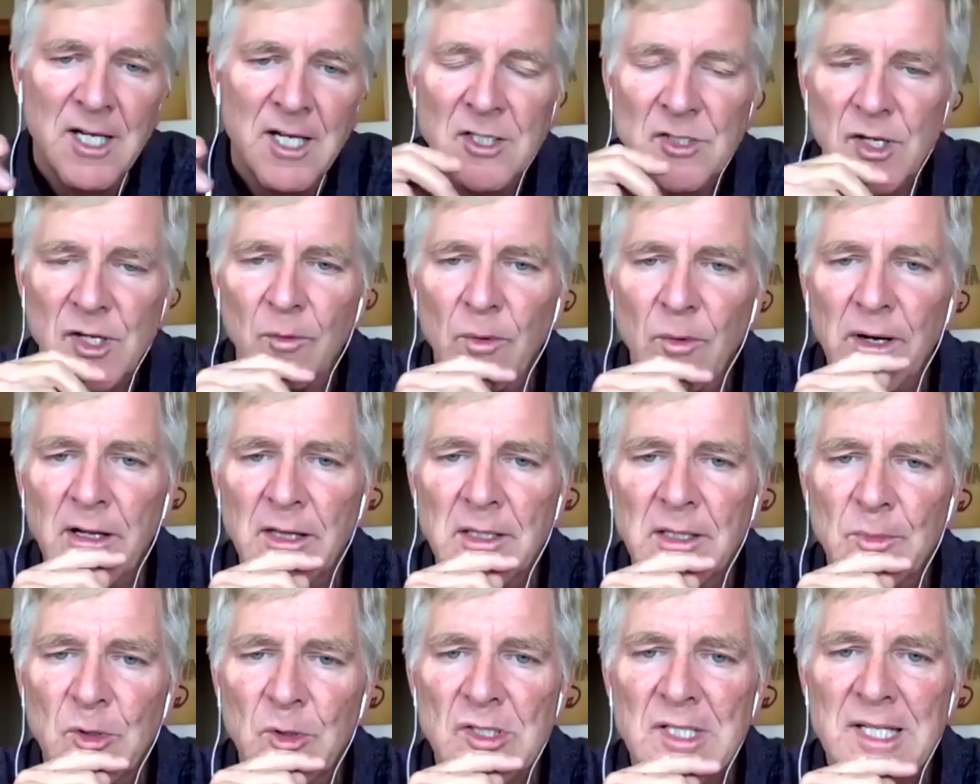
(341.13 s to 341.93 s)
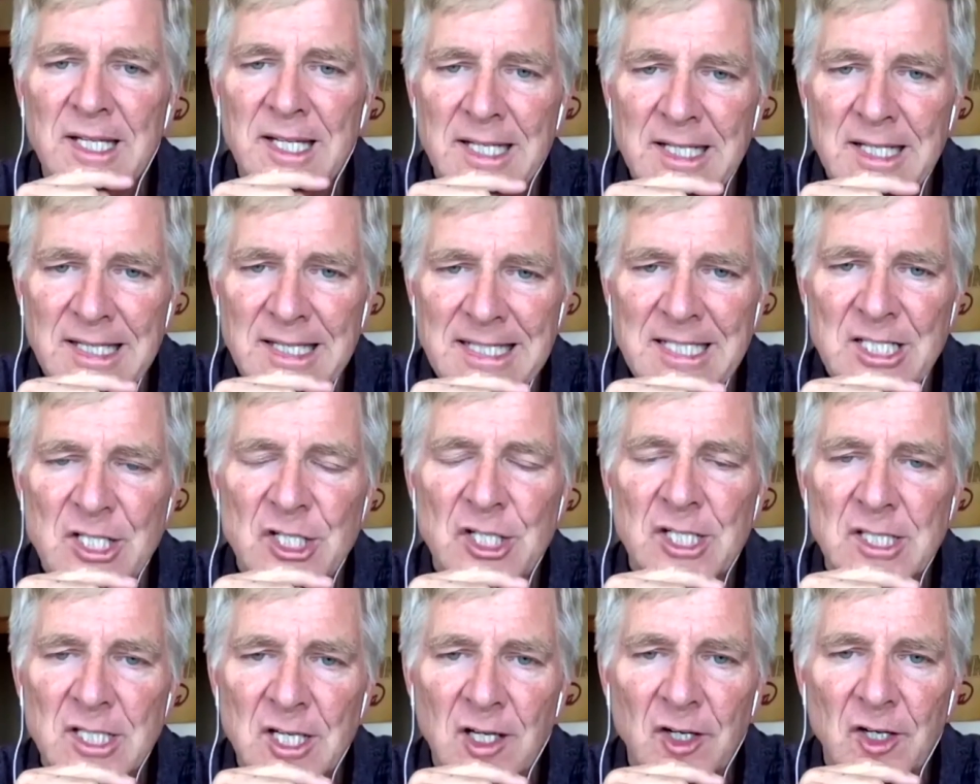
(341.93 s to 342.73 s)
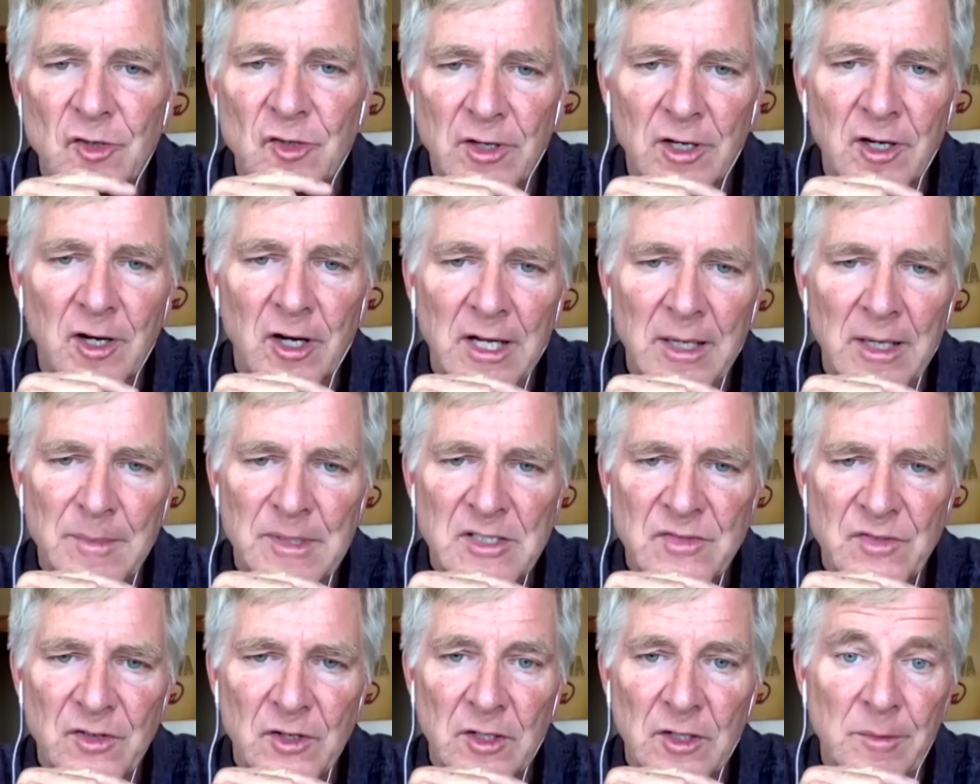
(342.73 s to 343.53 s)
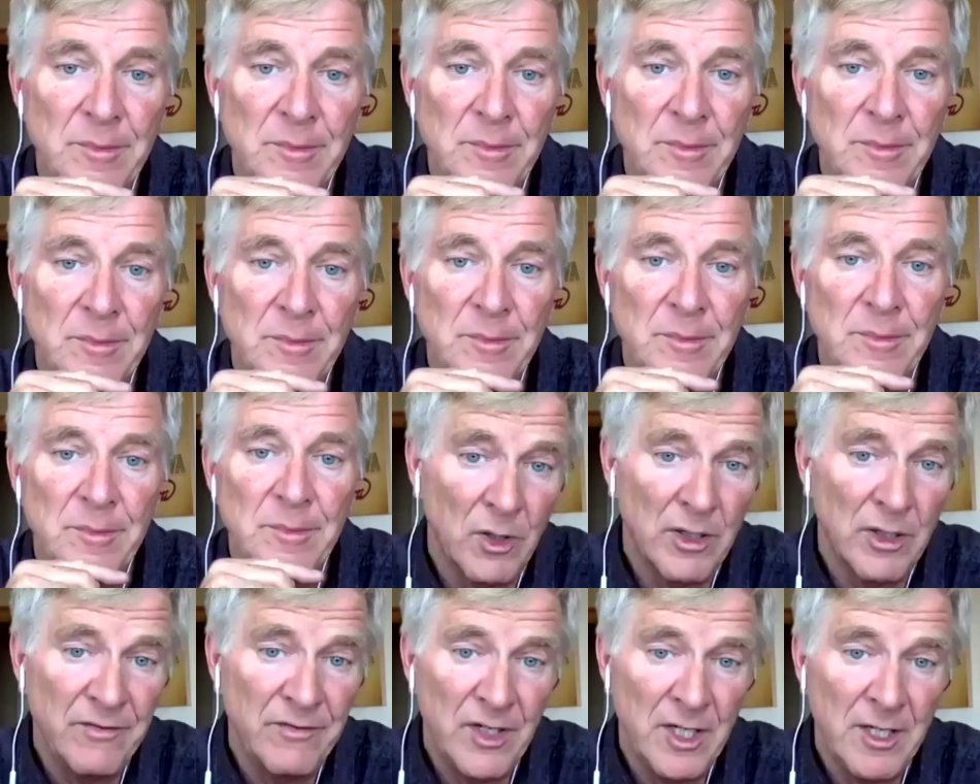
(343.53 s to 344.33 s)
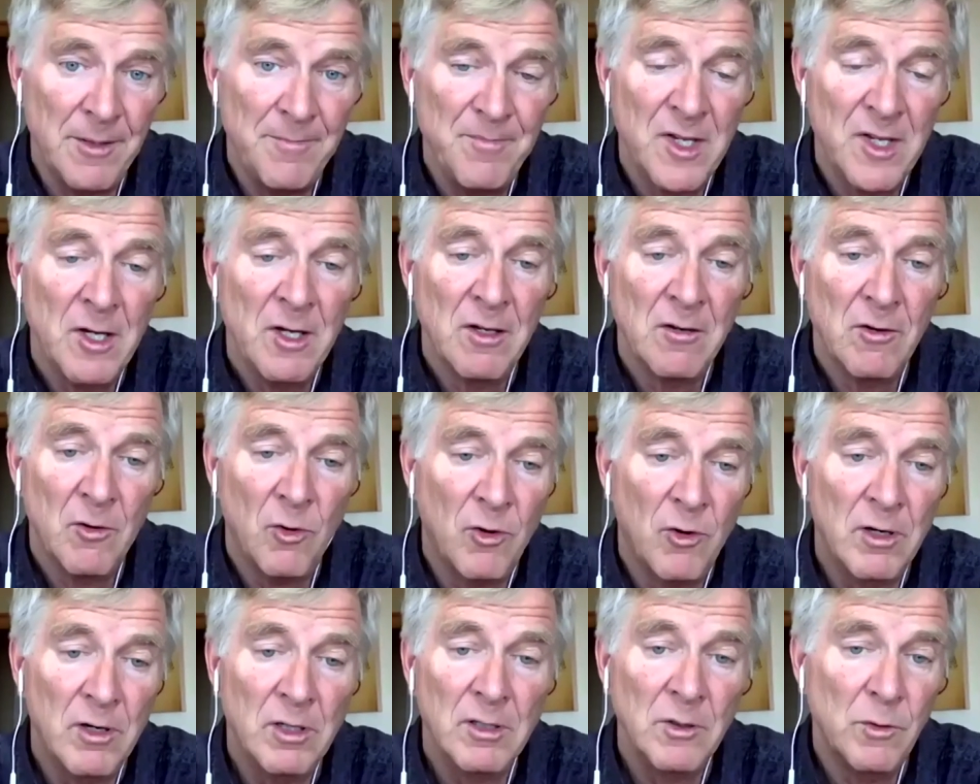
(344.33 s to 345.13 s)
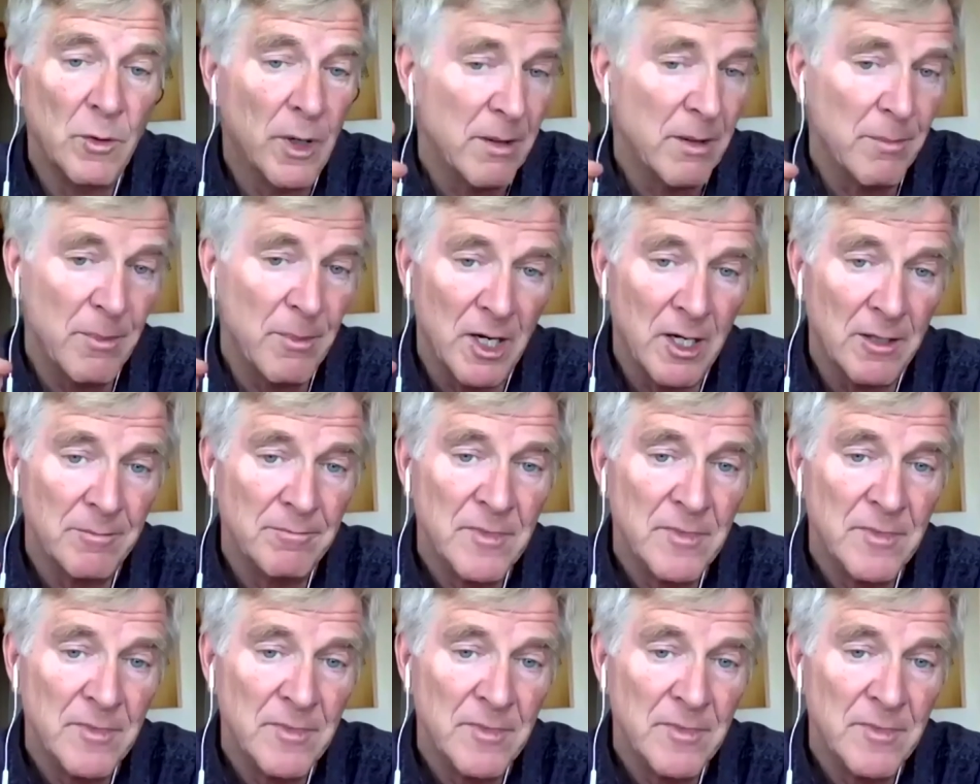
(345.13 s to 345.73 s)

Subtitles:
So I wanted the most indigenous country in our hemisphere to be either Bolivia or Guatemala.